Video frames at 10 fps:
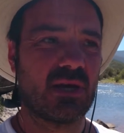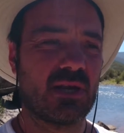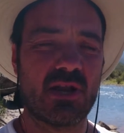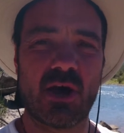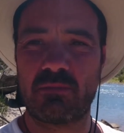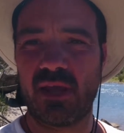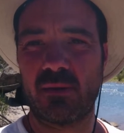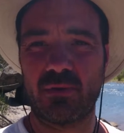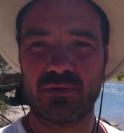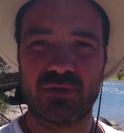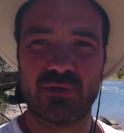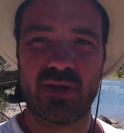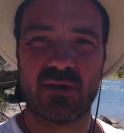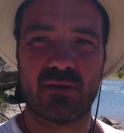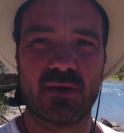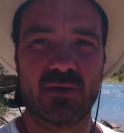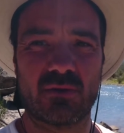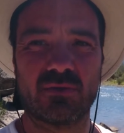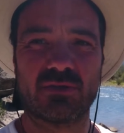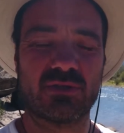not being able to do anything, you
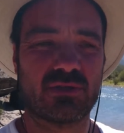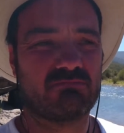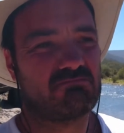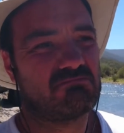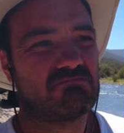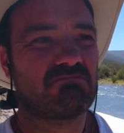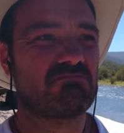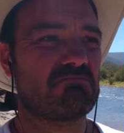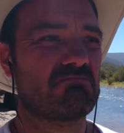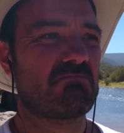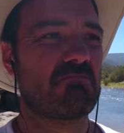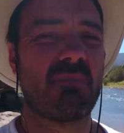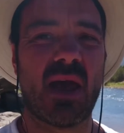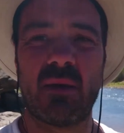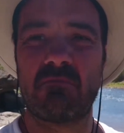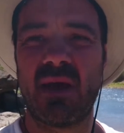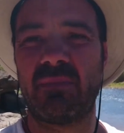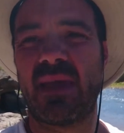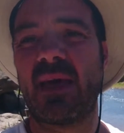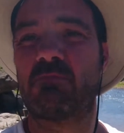know, just
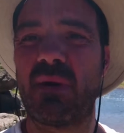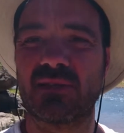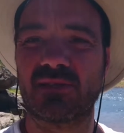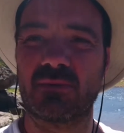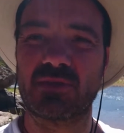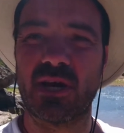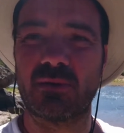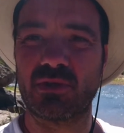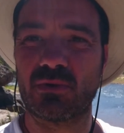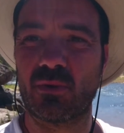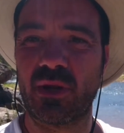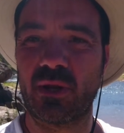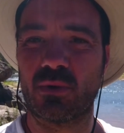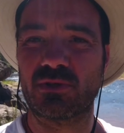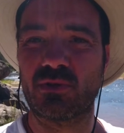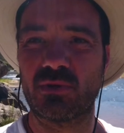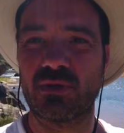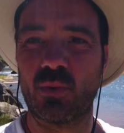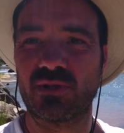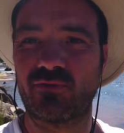maybe at best sometimes, you know, when it was good, it
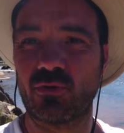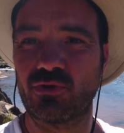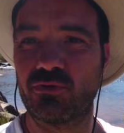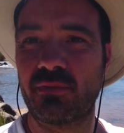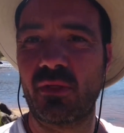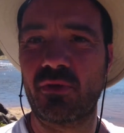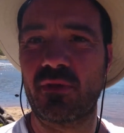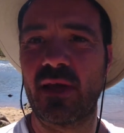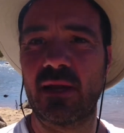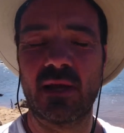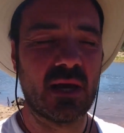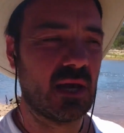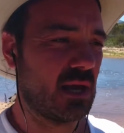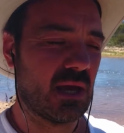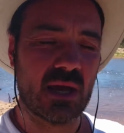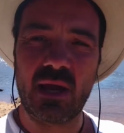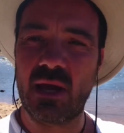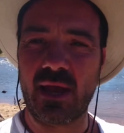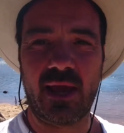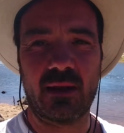was for 2 months, and then
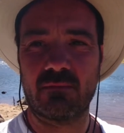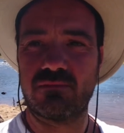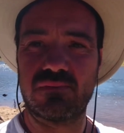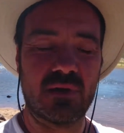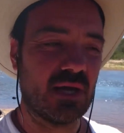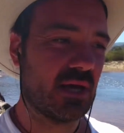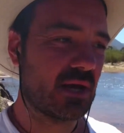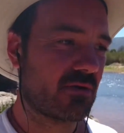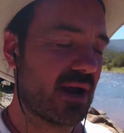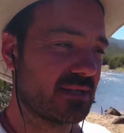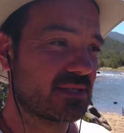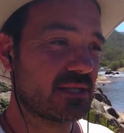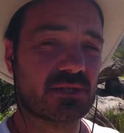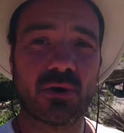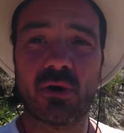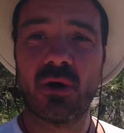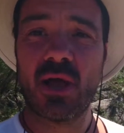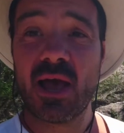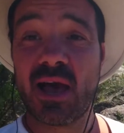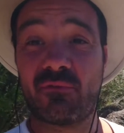again, crazy. So
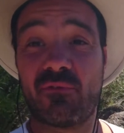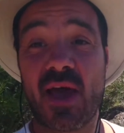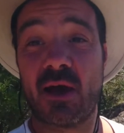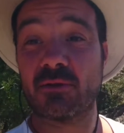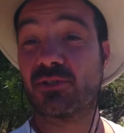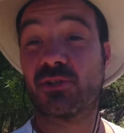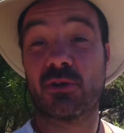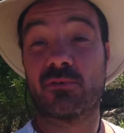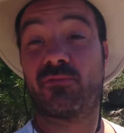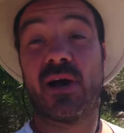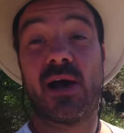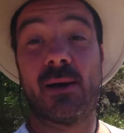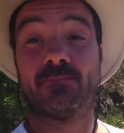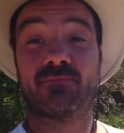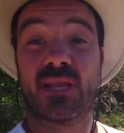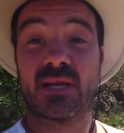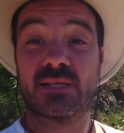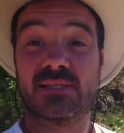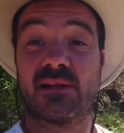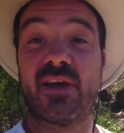I found sort of
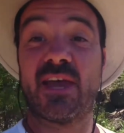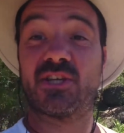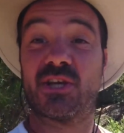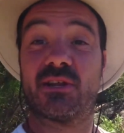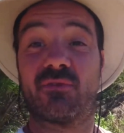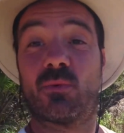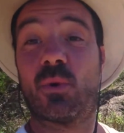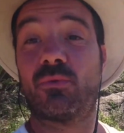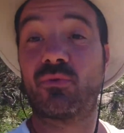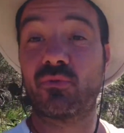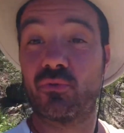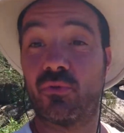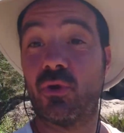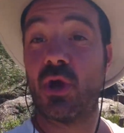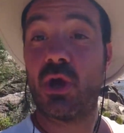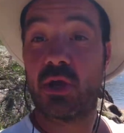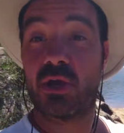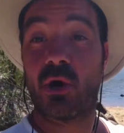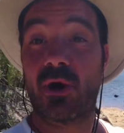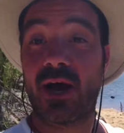salvation, if you want, through
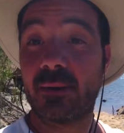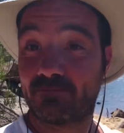yoga,